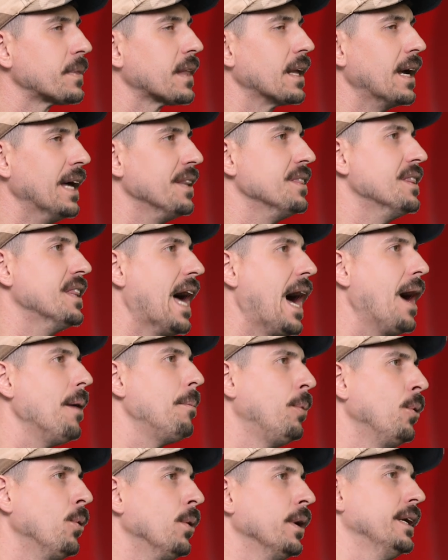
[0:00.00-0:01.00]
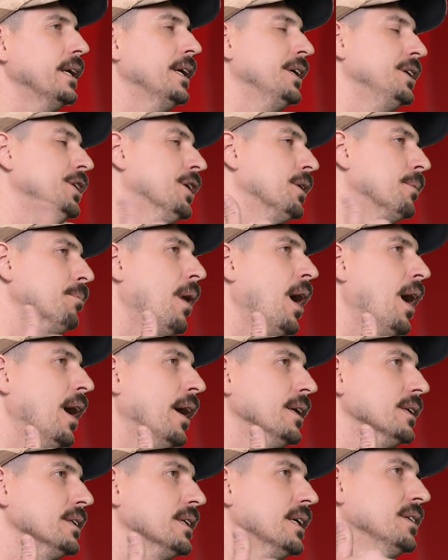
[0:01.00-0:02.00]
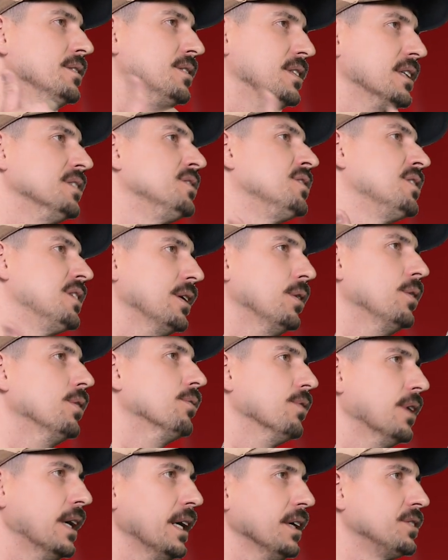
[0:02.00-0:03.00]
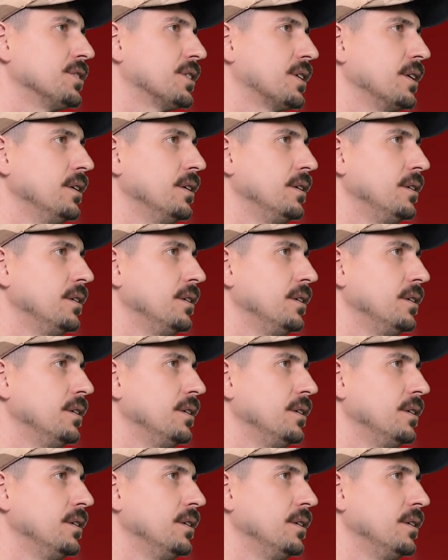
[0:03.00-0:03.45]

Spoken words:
At that point in your mind, is this still a risk?